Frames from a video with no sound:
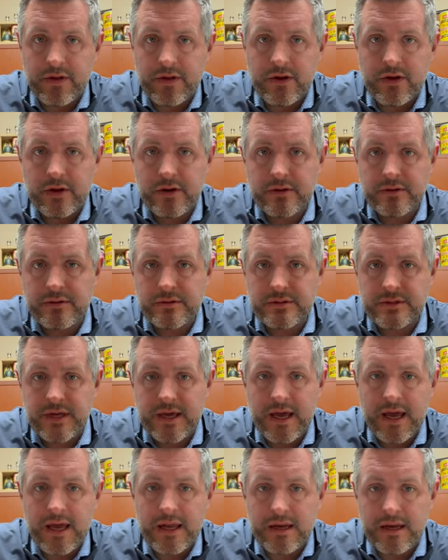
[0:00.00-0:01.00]
nose,
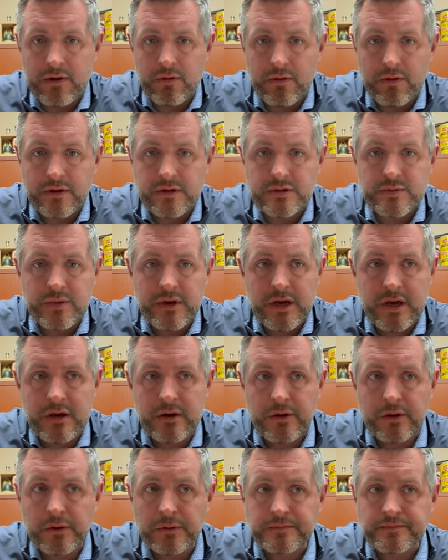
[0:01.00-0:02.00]
candied orange
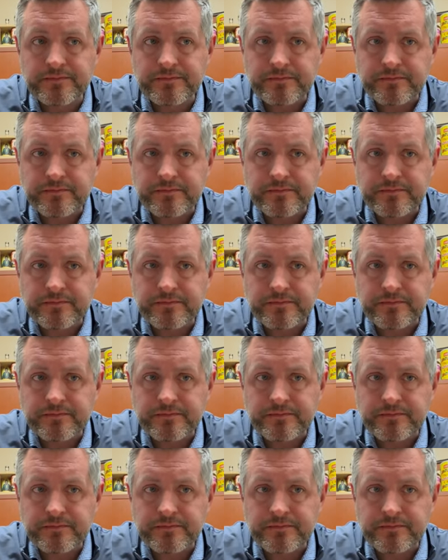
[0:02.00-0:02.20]
peel,